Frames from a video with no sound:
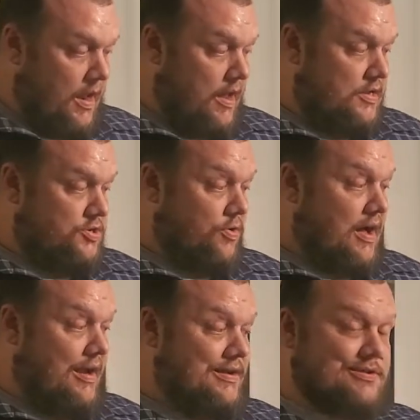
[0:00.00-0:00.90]

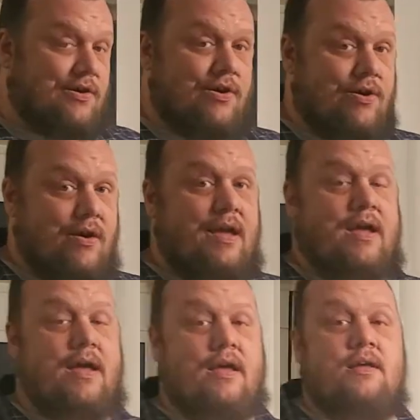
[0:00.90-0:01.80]
Sulcatas are
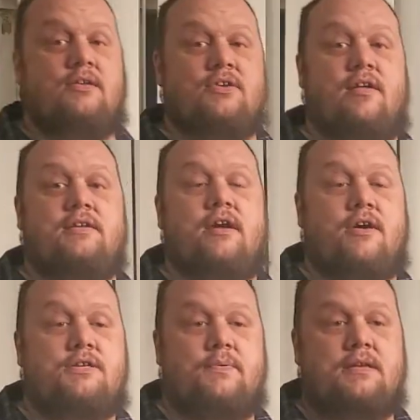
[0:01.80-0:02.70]
a solitary
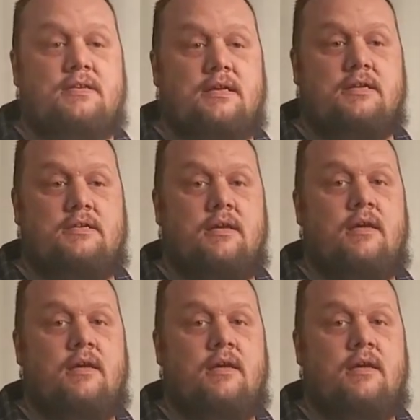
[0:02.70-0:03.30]
species,